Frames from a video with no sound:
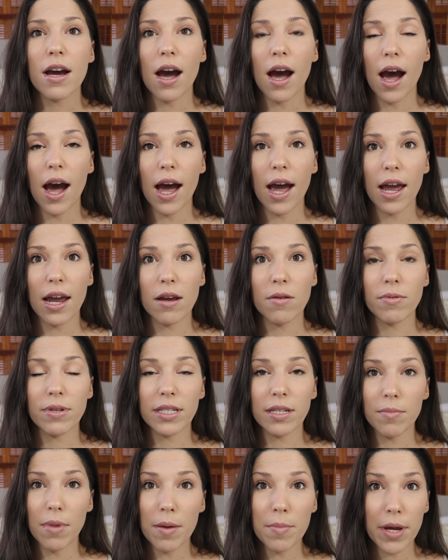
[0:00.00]
I
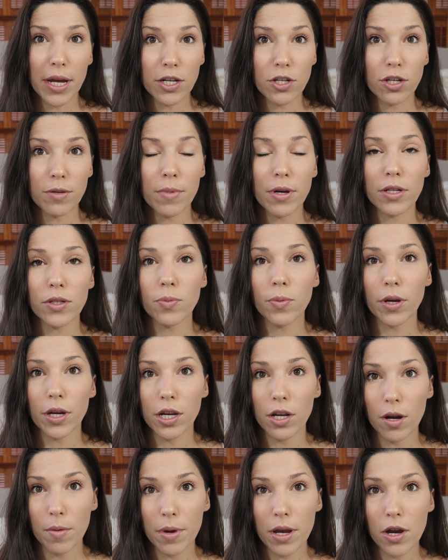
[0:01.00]
was in my bedroom, I was
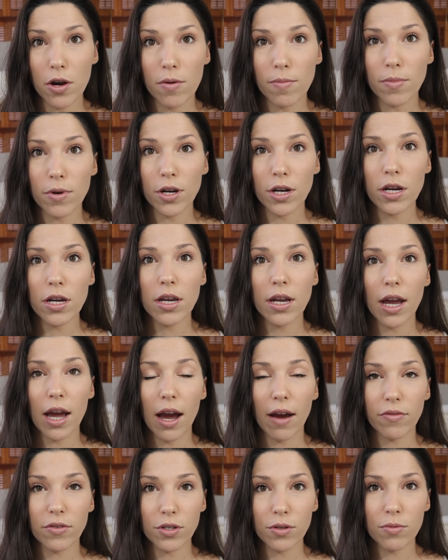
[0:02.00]
working on my homework
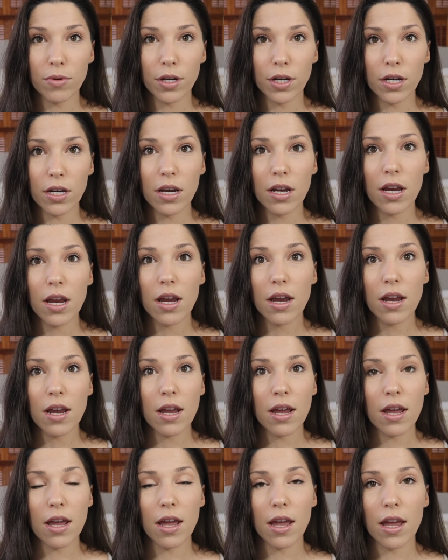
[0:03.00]
after work,
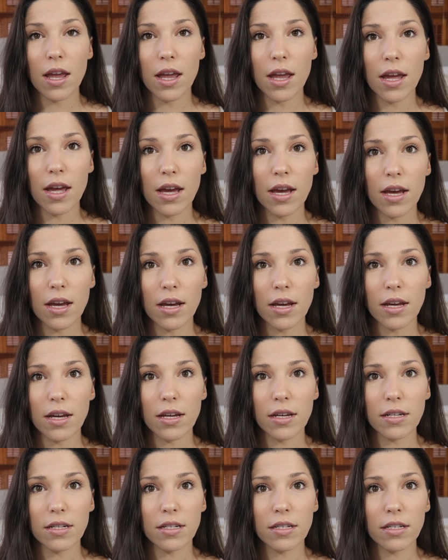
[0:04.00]

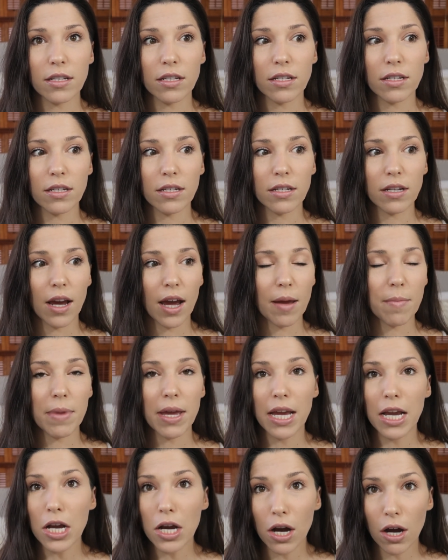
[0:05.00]
and I'm
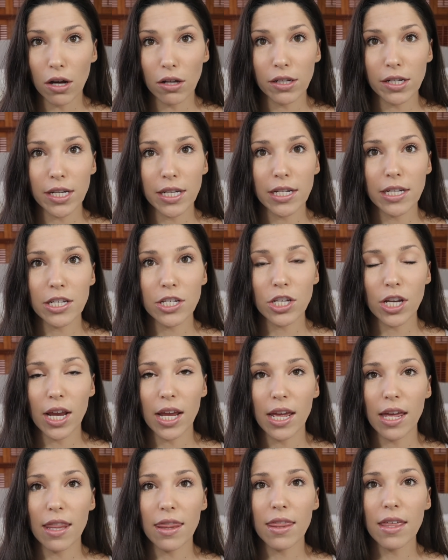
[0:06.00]
in college,
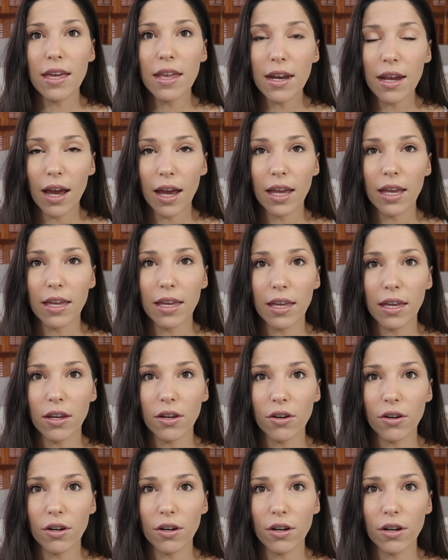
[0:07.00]
and then I
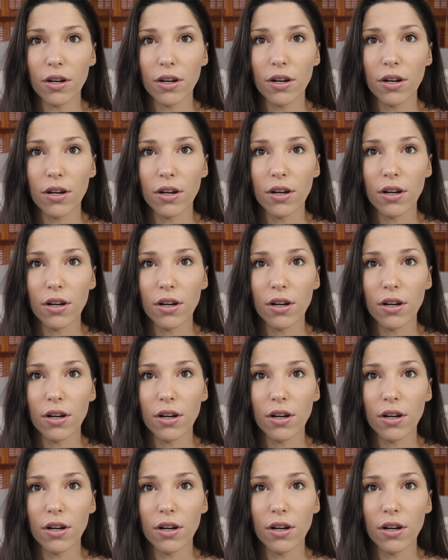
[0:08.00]
hear